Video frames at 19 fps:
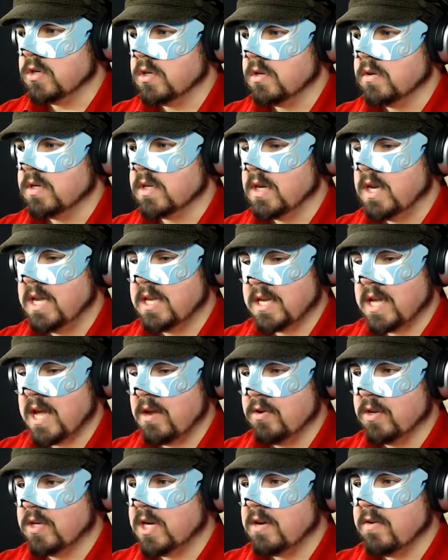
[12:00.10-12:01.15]
do is I need to get
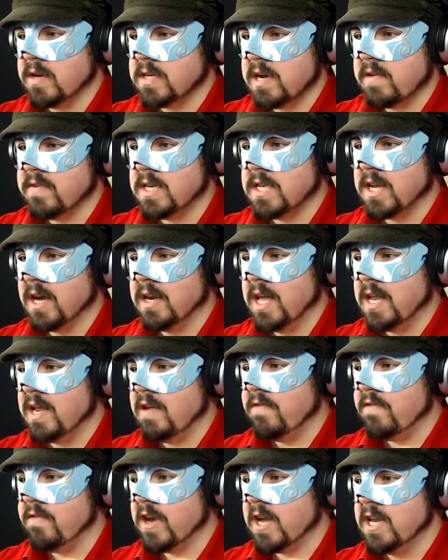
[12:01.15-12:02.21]
on a generator. I haven't done any
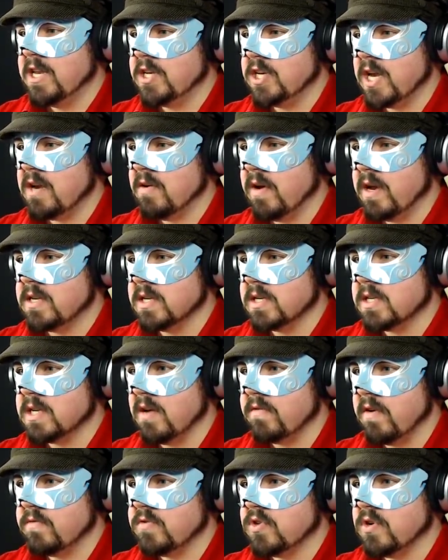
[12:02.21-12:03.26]
frickin' generator
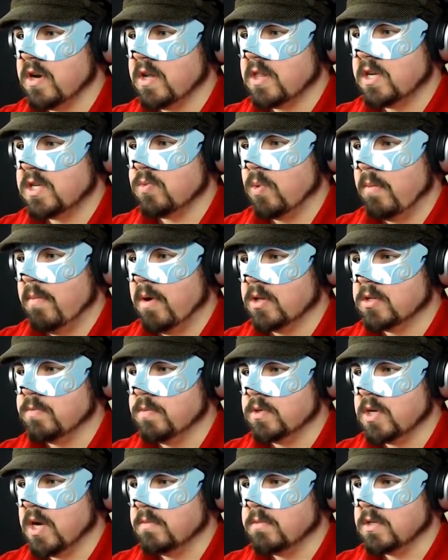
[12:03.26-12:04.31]
stuff. I've tried this one
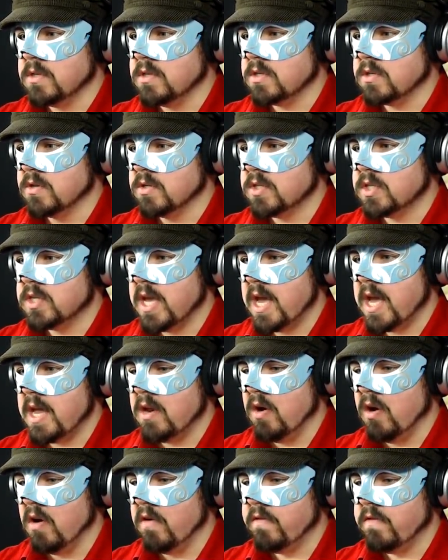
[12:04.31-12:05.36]
multiple times and just got scared
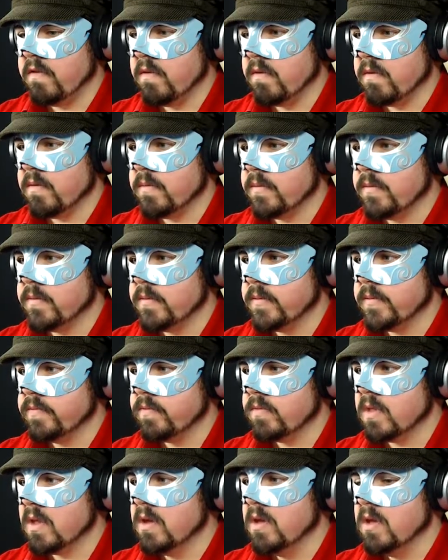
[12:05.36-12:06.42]
off.
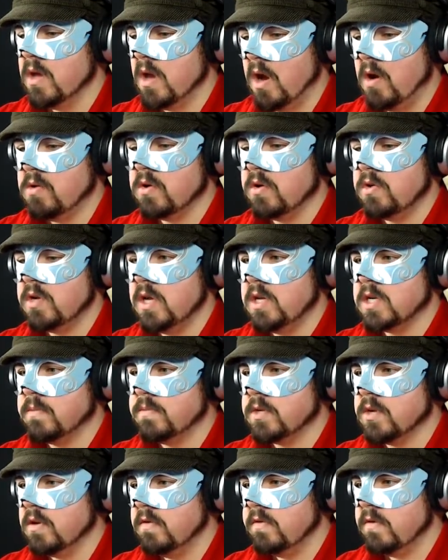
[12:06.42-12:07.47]
Oh good, he
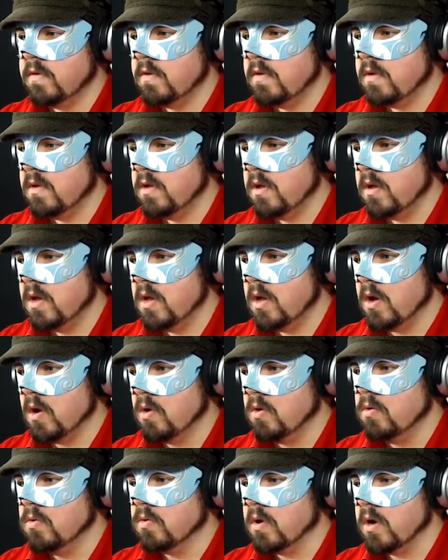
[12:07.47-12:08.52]
jumped off.
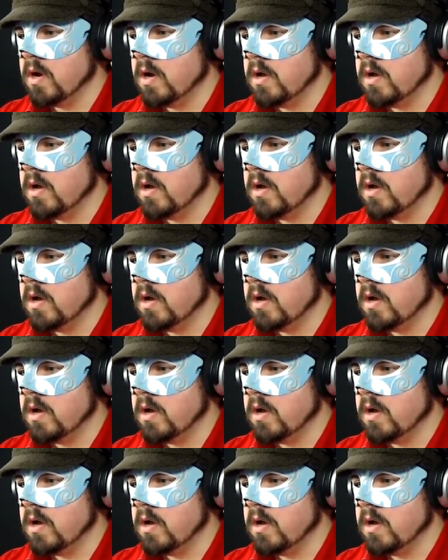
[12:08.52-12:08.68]
Oh.